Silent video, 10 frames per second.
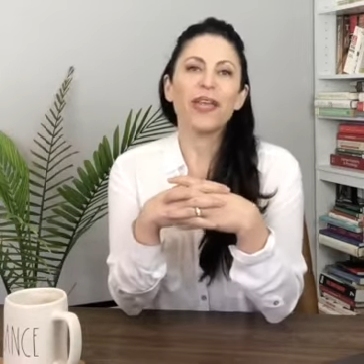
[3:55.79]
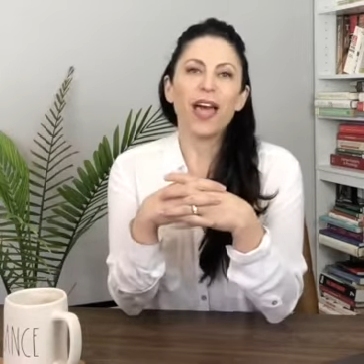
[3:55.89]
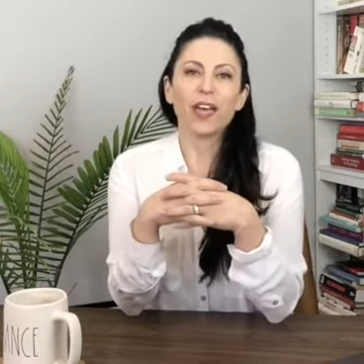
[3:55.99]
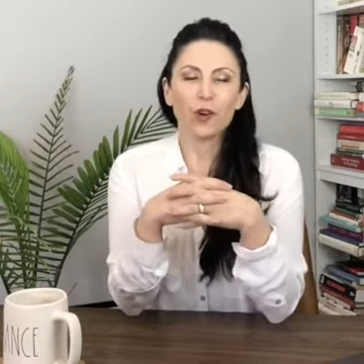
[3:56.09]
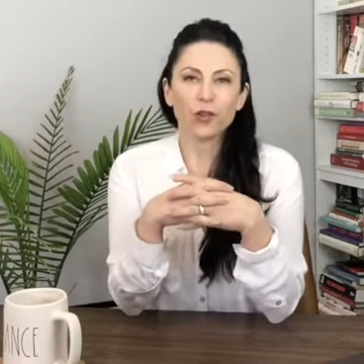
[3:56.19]

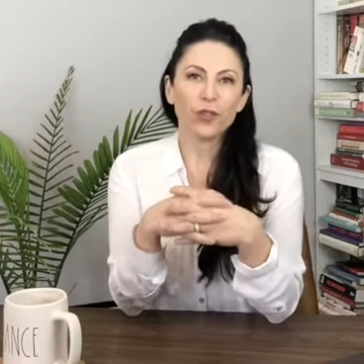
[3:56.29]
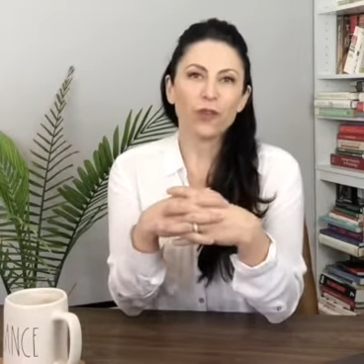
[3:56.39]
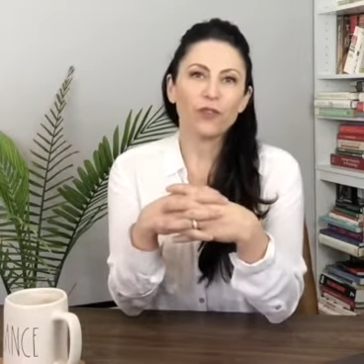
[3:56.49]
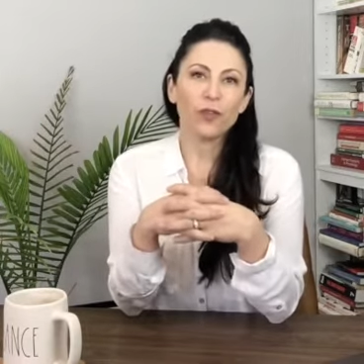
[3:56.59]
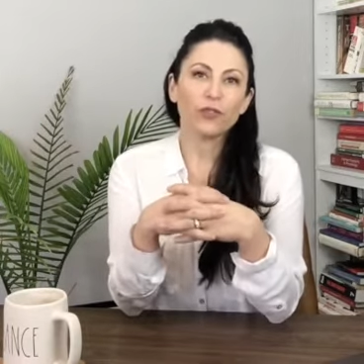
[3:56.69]
And also,
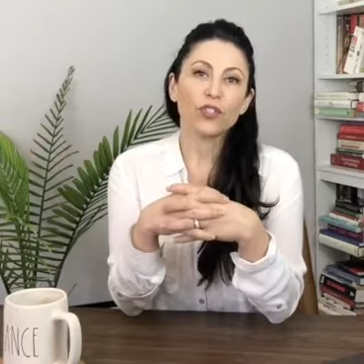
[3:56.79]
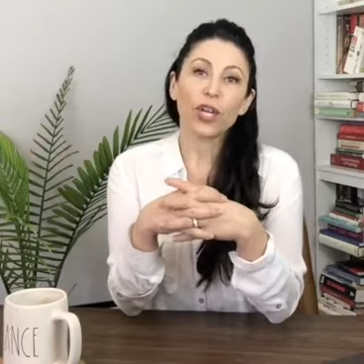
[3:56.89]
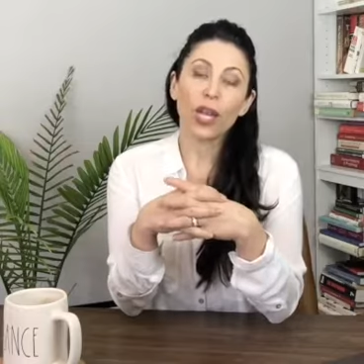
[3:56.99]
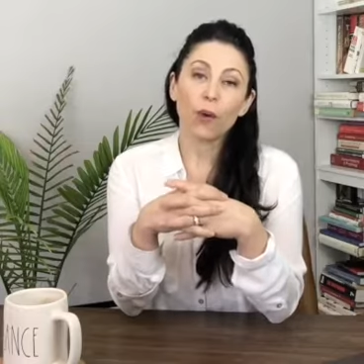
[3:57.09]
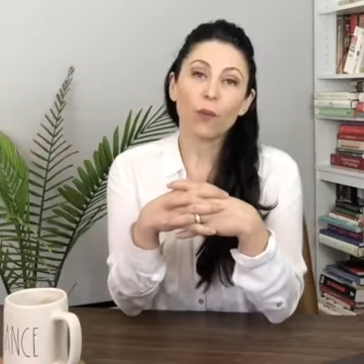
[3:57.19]
if you
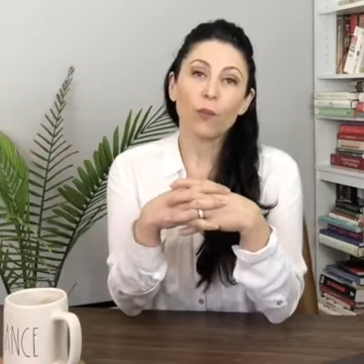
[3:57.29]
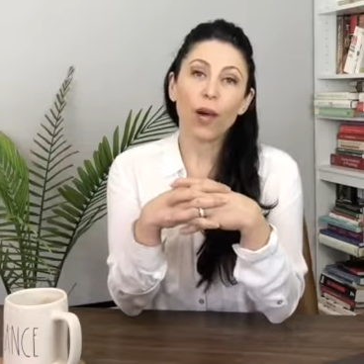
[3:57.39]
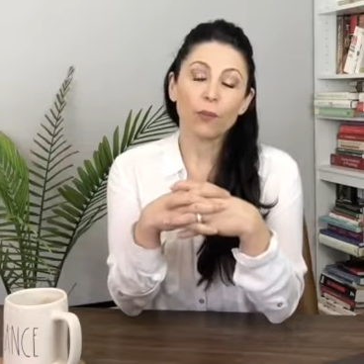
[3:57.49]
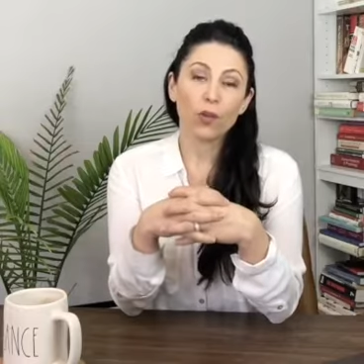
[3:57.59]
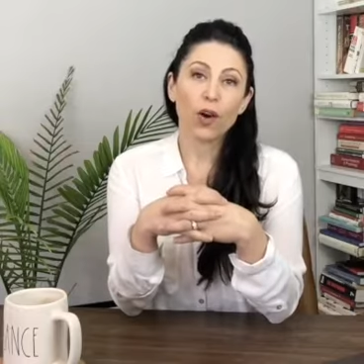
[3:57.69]
check out
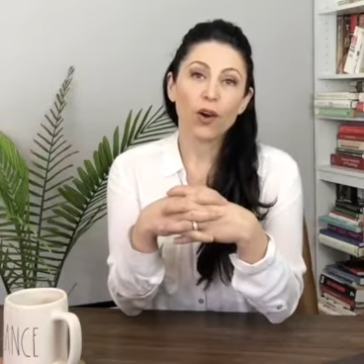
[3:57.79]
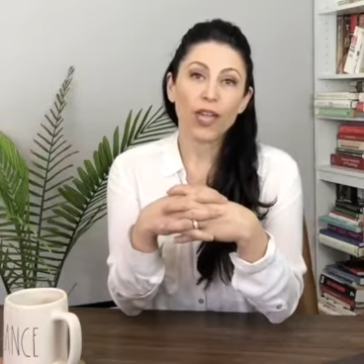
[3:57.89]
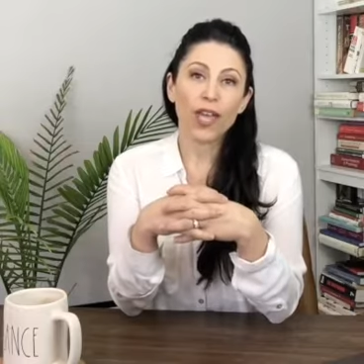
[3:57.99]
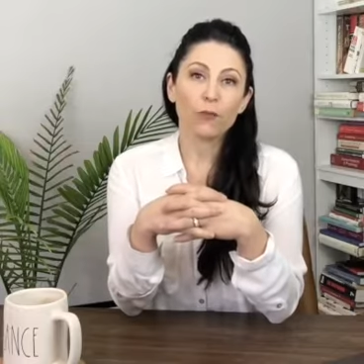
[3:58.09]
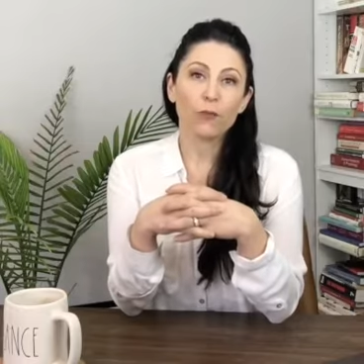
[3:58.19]
my blog
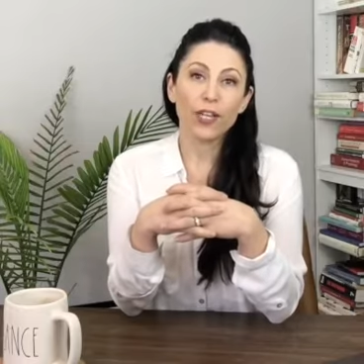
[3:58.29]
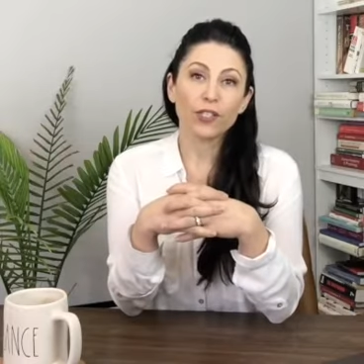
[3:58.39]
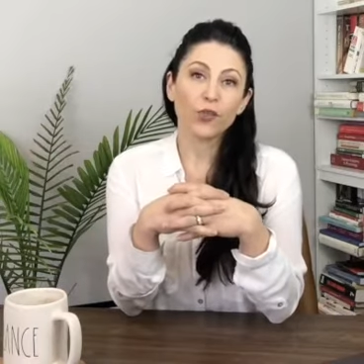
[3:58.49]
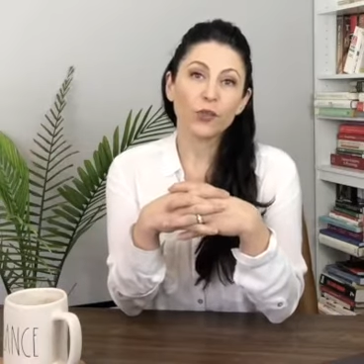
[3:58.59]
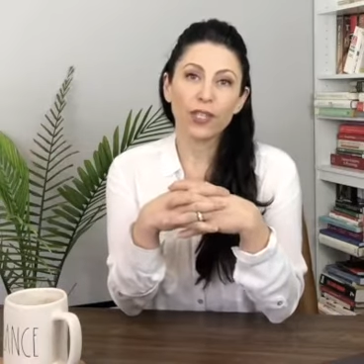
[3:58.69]
at
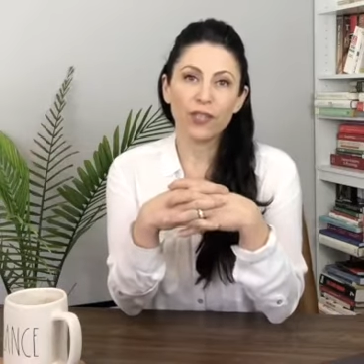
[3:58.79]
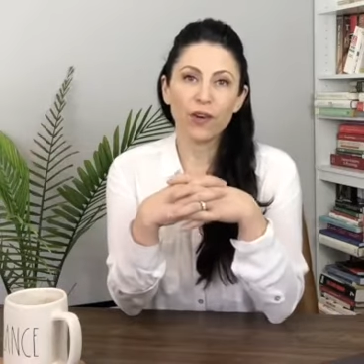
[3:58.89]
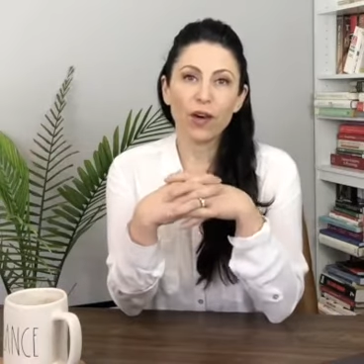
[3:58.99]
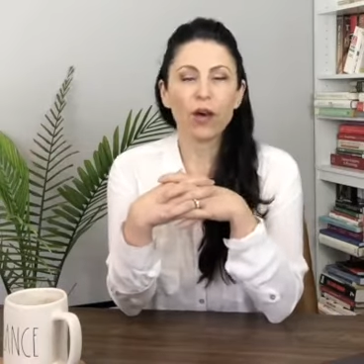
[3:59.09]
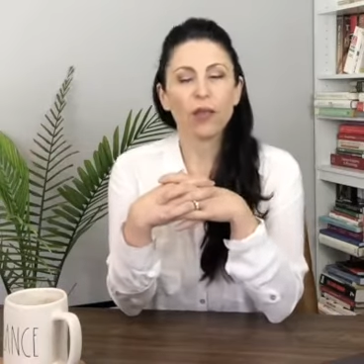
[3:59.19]

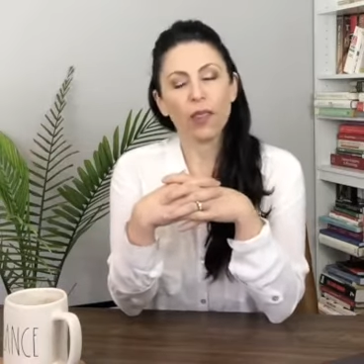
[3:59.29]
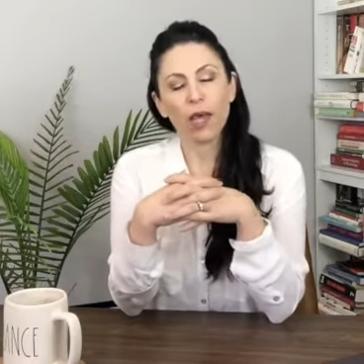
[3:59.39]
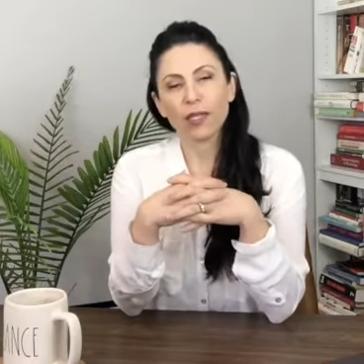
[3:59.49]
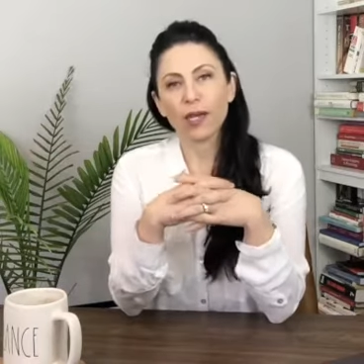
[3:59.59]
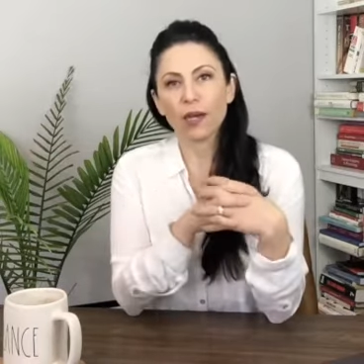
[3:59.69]

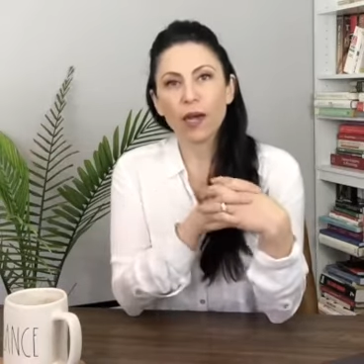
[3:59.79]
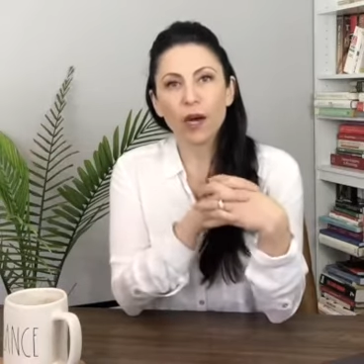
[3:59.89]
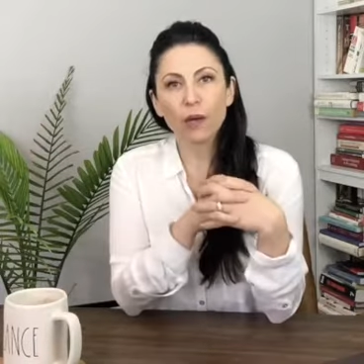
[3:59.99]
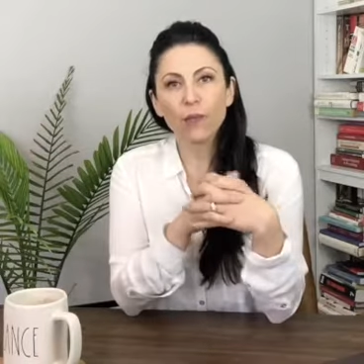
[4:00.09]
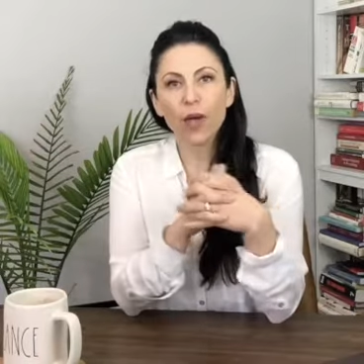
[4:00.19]

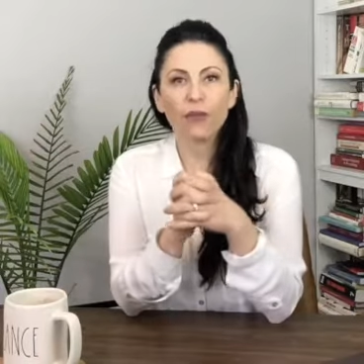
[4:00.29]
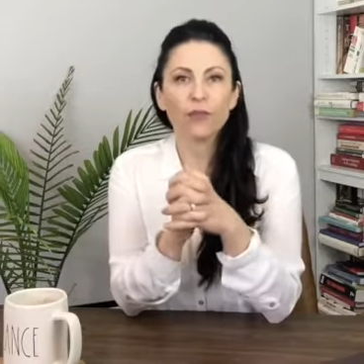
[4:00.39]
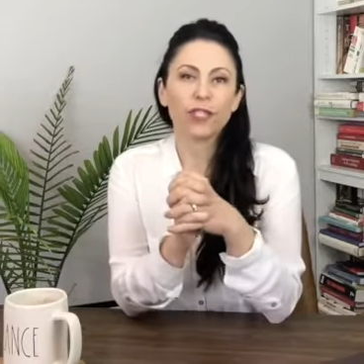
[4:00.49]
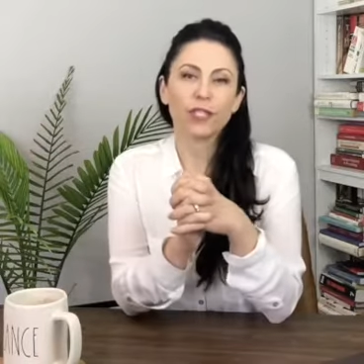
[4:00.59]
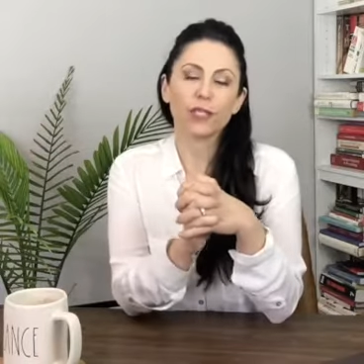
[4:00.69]
racheleevaonline.com, I've
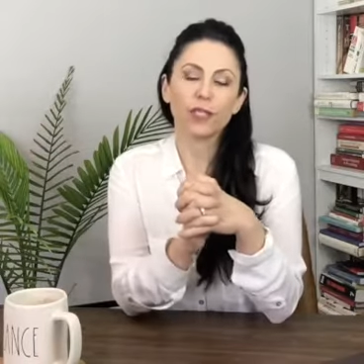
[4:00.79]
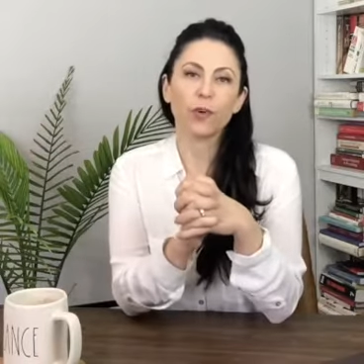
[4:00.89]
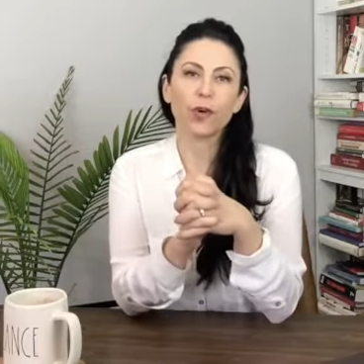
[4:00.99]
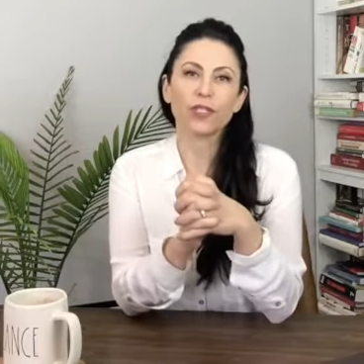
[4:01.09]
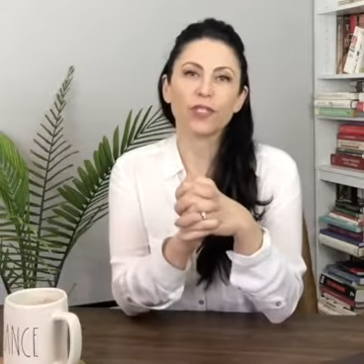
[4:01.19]
recently
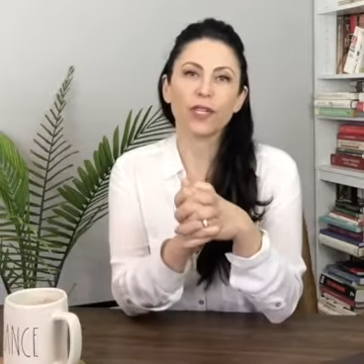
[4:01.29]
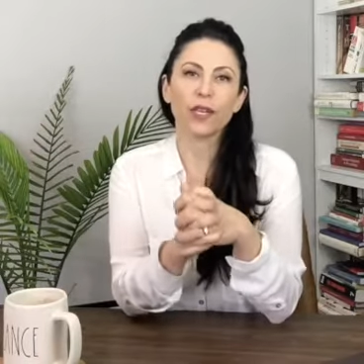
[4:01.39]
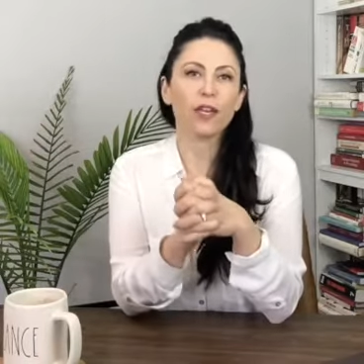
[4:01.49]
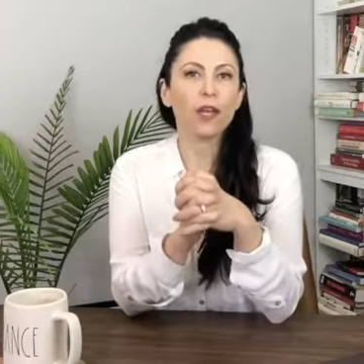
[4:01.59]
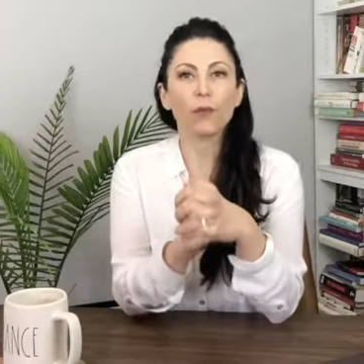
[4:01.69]
posted
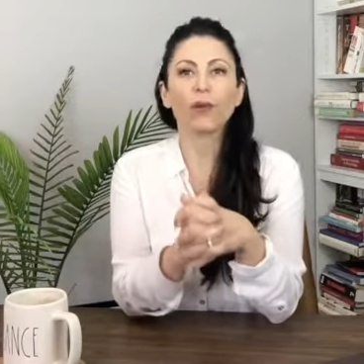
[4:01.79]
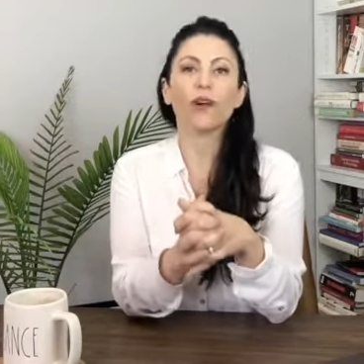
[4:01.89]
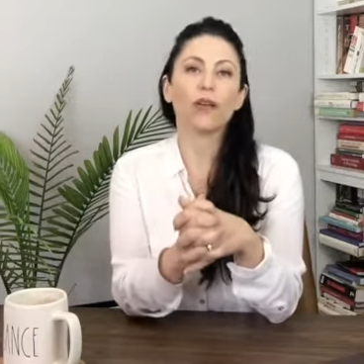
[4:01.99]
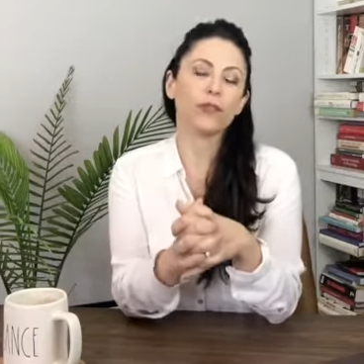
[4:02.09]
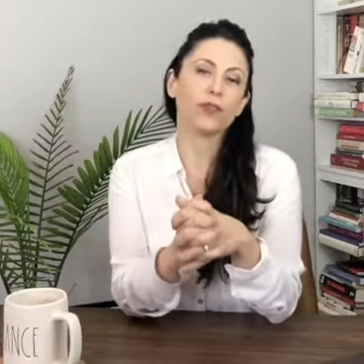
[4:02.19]
a number of
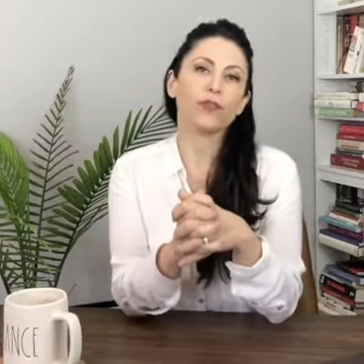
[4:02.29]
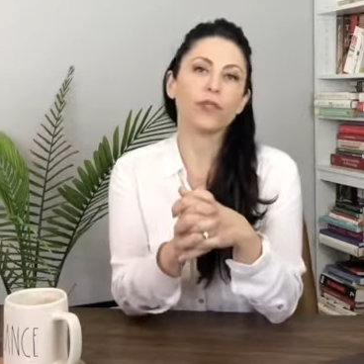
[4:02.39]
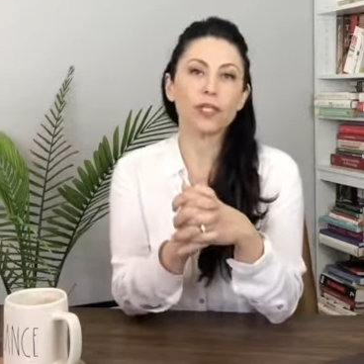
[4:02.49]
other different